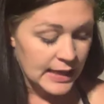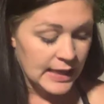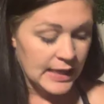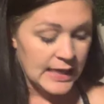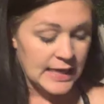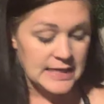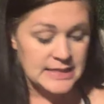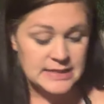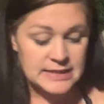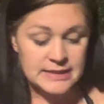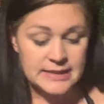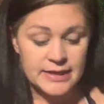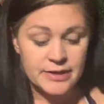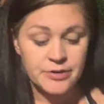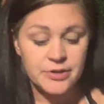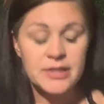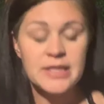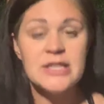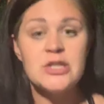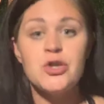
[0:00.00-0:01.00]
is
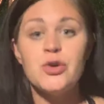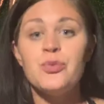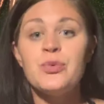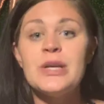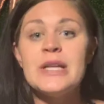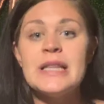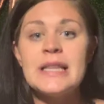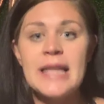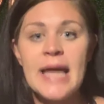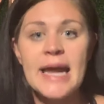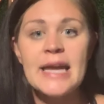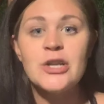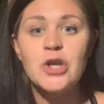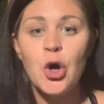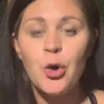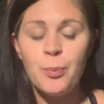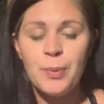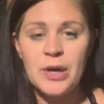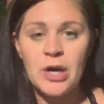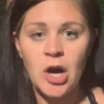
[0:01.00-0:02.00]
literally to relate
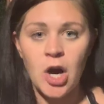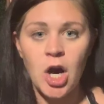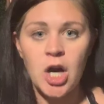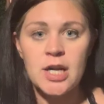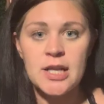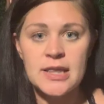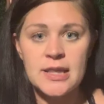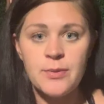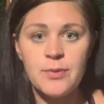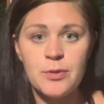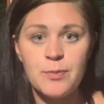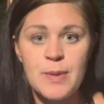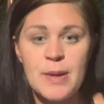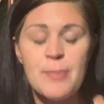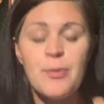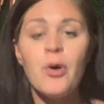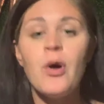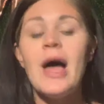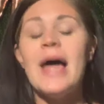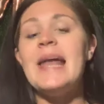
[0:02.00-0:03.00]
open-heartedly with
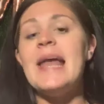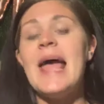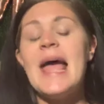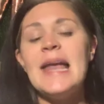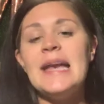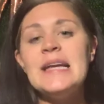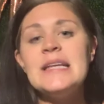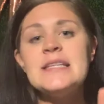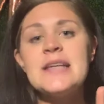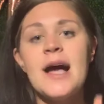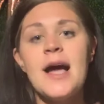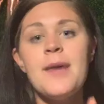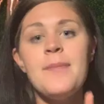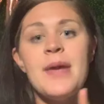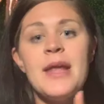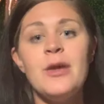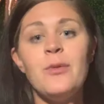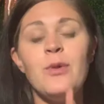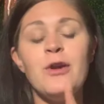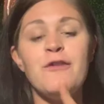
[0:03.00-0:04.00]
people. And anytime
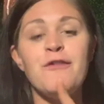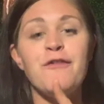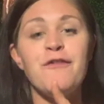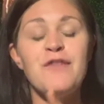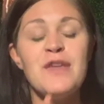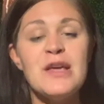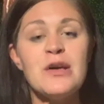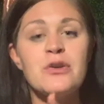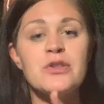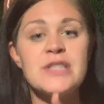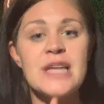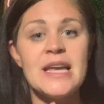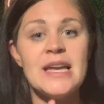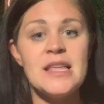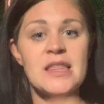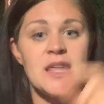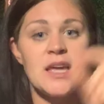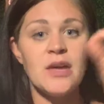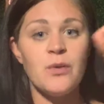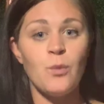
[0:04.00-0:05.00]
anyone feels
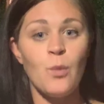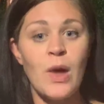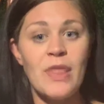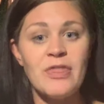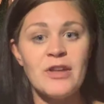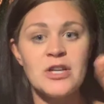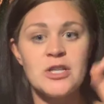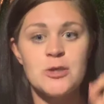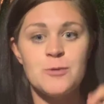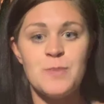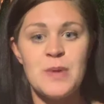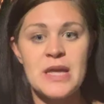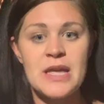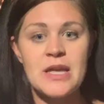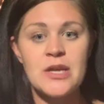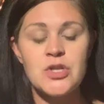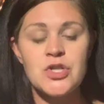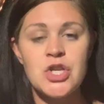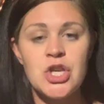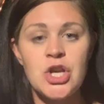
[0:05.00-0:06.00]
anything when they're
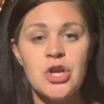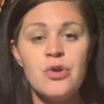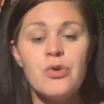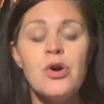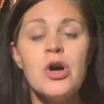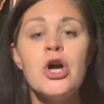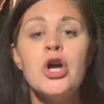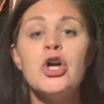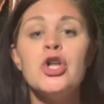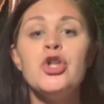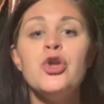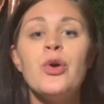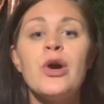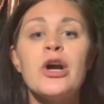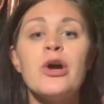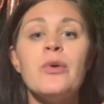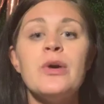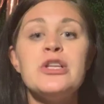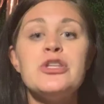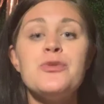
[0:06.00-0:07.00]
speaking to you, you are
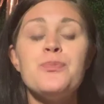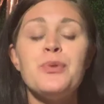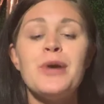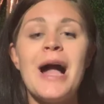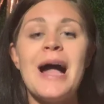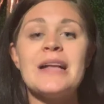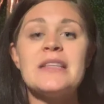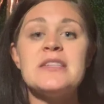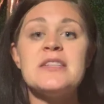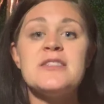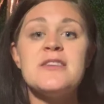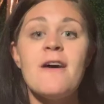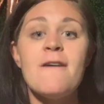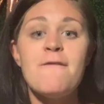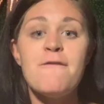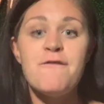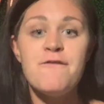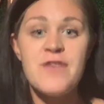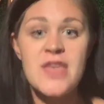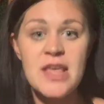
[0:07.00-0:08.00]
going to practice
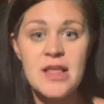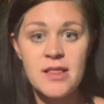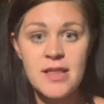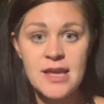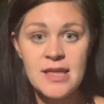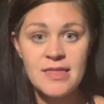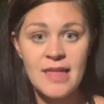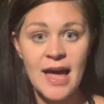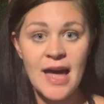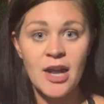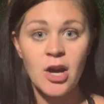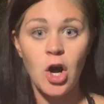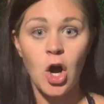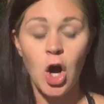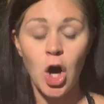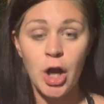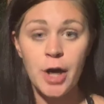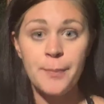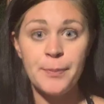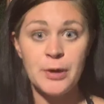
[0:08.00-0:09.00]
feeling that
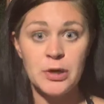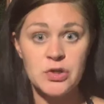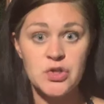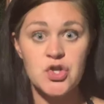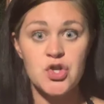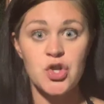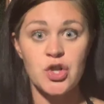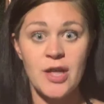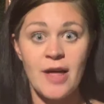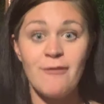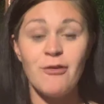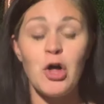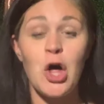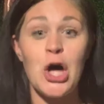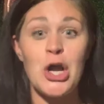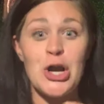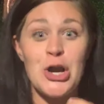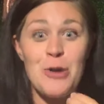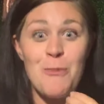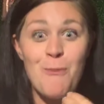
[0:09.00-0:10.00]
on a personal level,
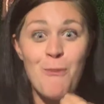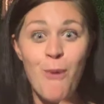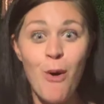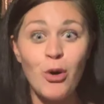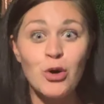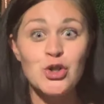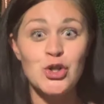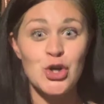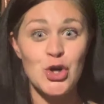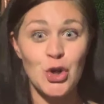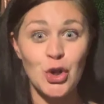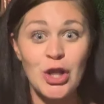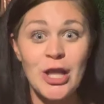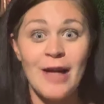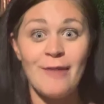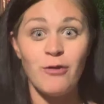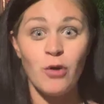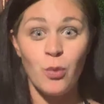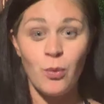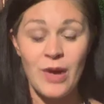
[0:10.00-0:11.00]
on an emotional
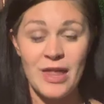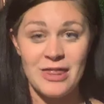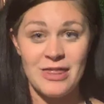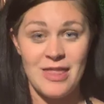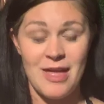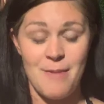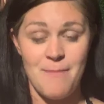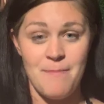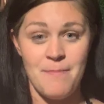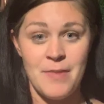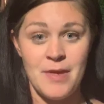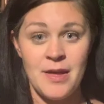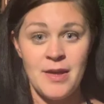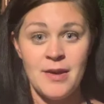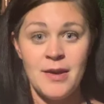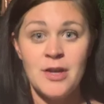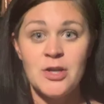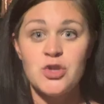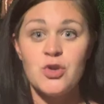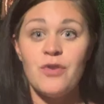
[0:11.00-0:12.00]
level with them.
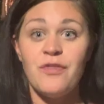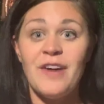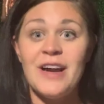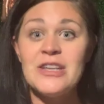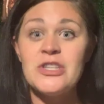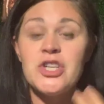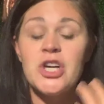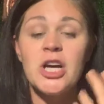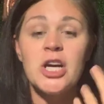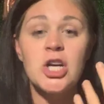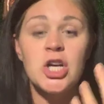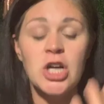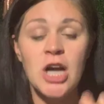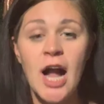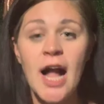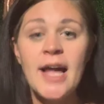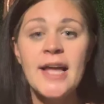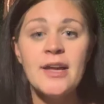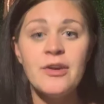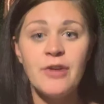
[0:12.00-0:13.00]
So if I start
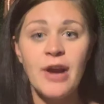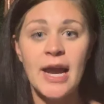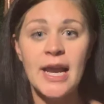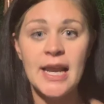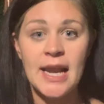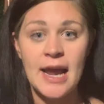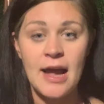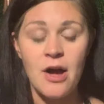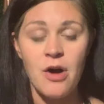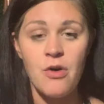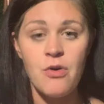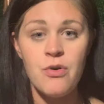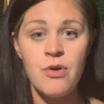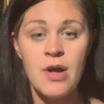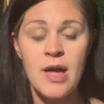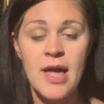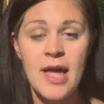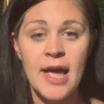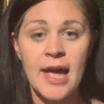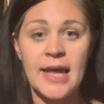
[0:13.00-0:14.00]
crying right now
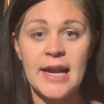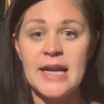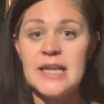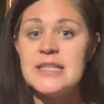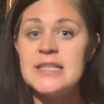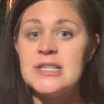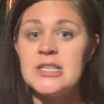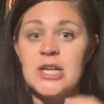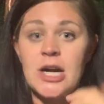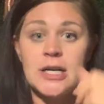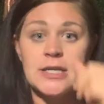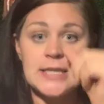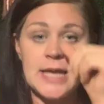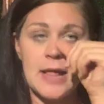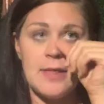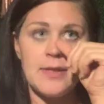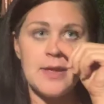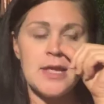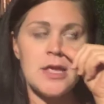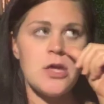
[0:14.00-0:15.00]
and I start
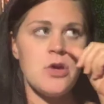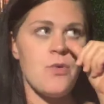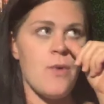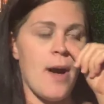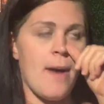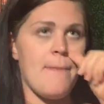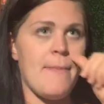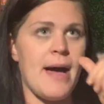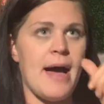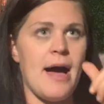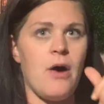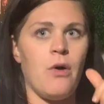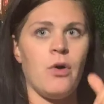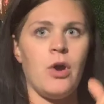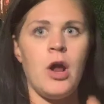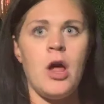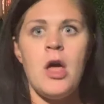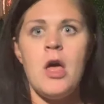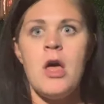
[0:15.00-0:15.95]
telling you about,